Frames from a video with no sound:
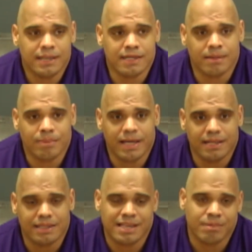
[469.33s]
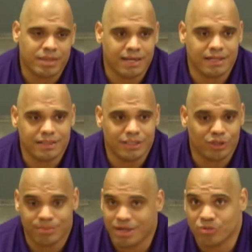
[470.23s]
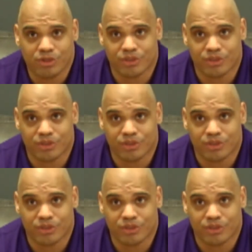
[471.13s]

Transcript: And the same thing, sometimes when